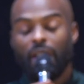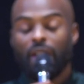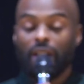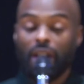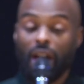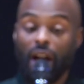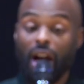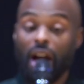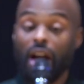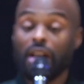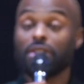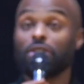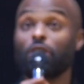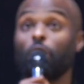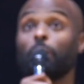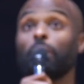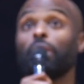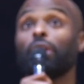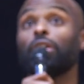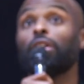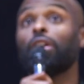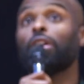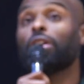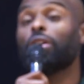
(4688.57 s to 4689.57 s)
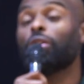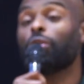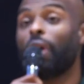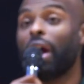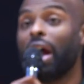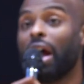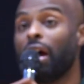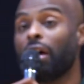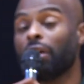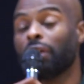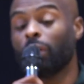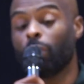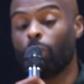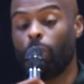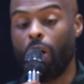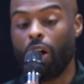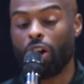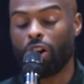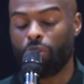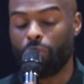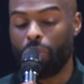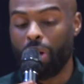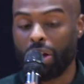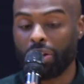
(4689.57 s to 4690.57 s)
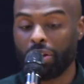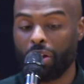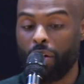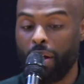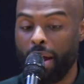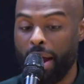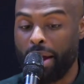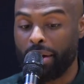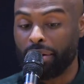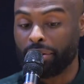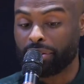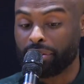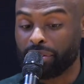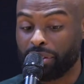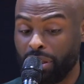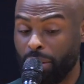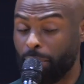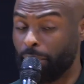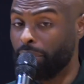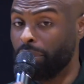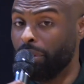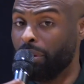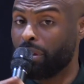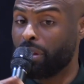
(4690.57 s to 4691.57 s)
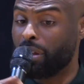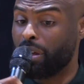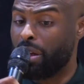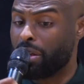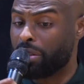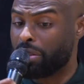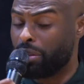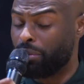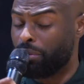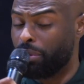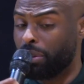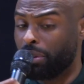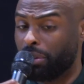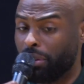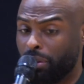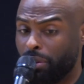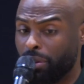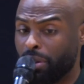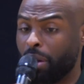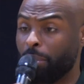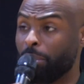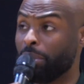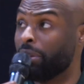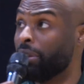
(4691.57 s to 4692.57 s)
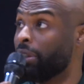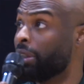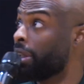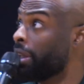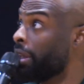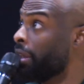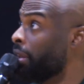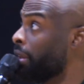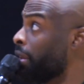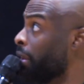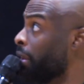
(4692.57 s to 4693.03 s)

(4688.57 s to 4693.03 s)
God told me to look around and walk around your house. And I'm looking. I said, well, Lord, I'm looking.